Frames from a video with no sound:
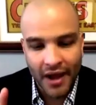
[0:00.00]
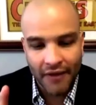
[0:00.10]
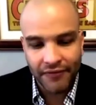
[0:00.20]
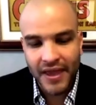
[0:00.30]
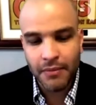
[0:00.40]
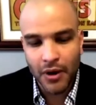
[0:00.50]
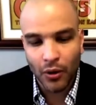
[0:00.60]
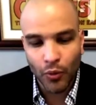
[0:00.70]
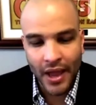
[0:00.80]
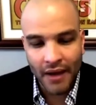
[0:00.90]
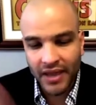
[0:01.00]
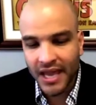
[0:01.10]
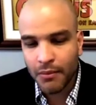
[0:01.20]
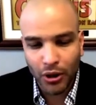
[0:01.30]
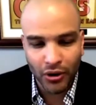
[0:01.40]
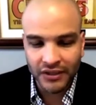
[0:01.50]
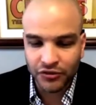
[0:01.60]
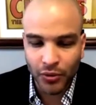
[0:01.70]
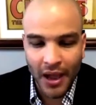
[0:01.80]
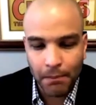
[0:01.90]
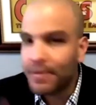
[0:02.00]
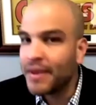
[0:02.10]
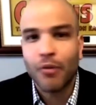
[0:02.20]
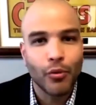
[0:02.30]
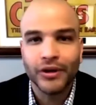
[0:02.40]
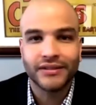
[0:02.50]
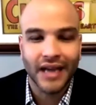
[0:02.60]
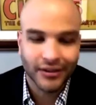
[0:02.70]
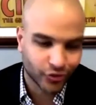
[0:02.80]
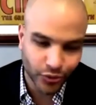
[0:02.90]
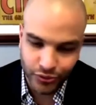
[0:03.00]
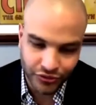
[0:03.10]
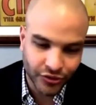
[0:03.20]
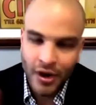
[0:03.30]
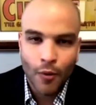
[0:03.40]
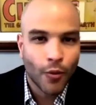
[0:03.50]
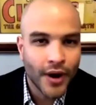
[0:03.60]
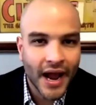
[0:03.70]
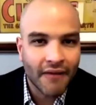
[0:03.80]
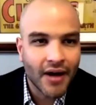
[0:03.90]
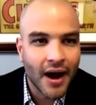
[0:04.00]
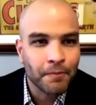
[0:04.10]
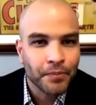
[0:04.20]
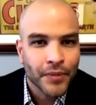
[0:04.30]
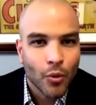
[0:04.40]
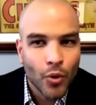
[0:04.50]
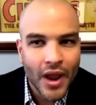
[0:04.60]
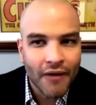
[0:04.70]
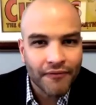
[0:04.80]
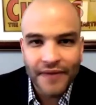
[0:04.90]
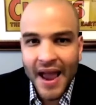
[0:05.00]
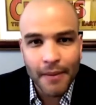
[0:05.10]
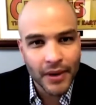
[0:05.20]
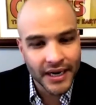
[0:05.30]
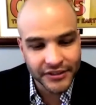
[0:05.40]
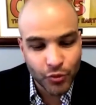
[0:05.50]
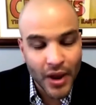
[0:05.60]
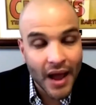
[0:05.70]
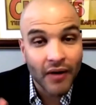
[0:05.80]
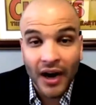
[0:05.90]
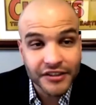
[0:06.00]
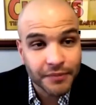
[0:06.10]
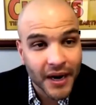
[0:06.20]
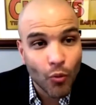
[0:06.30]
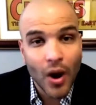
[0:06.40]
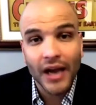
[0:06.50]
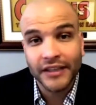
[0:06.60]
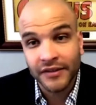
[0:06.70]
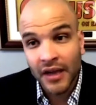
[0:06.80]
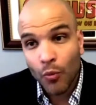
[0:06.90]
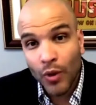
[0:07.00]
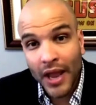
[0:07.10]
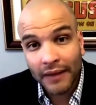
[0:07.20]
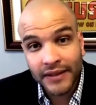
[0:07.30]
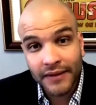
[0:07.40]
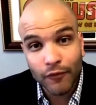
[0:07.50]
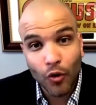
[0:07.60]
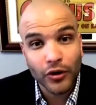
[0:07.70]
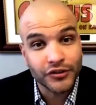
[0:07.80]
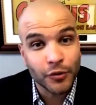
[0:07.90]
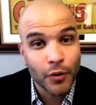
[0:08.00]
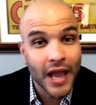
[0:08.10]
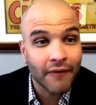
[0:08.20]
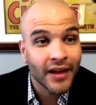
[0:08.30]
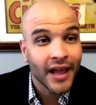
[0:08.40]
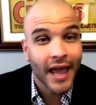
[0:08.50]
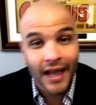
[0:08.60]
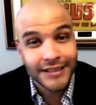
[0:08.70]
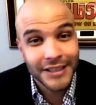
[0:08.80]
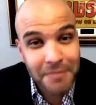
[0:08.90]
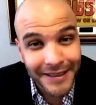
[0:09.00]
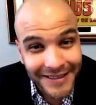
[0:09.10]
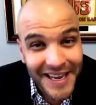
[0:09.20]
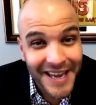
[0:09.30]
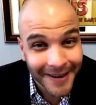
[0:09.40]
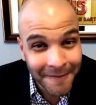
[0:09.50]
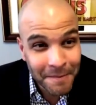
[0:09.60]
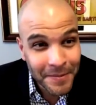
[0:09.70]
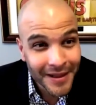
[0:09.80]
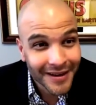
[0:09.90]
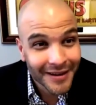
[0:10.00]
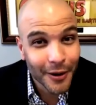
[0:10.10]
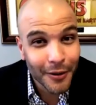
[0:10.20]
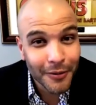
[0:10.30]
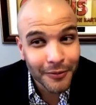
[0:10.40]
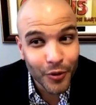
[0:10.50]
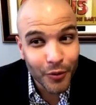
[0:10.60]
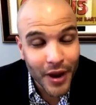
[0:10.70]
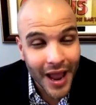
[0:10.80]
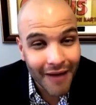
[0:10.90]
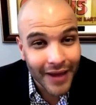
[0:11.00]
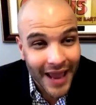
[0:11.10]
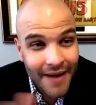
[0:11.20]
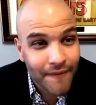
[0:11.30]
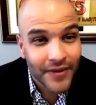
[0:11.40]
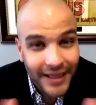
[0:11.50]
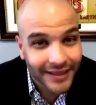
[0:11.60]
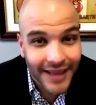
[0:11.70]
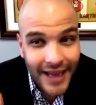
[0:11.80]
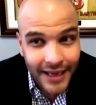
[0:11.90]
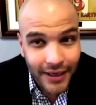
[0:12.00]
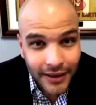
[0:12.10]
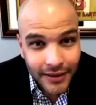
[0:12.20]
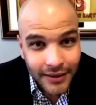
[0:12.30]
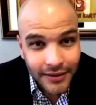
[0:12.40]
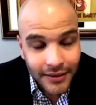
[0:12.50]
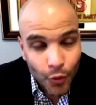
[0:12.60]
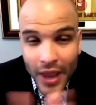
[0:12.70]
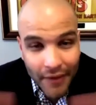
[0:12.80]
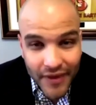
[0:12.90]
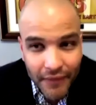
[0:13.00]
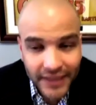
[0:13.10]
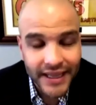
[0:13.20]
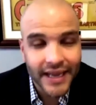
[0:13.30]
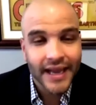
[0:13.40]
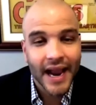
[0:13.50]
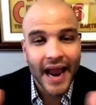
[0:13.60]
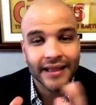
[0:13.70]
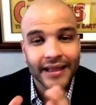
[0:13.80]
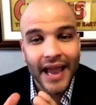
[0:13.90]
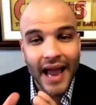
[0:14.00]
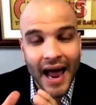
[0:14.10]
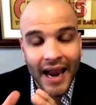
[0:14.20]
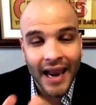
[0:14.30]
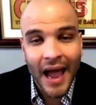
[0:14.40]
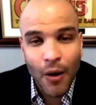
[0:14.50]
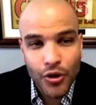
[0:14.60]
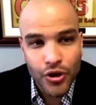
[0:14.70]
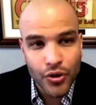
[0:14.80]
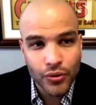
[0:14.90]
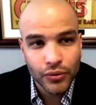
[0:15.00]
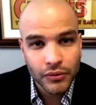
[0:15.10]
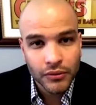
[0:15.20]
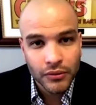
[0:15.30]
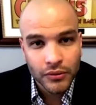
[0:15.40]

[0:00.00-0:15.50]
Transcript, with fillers: we have female, we have immigrants, we have people with tattoos, we have um, we have families, we have husband and wives, we have divorce, we have LGBT, you know, we, we have everything. We have everything. And they allow you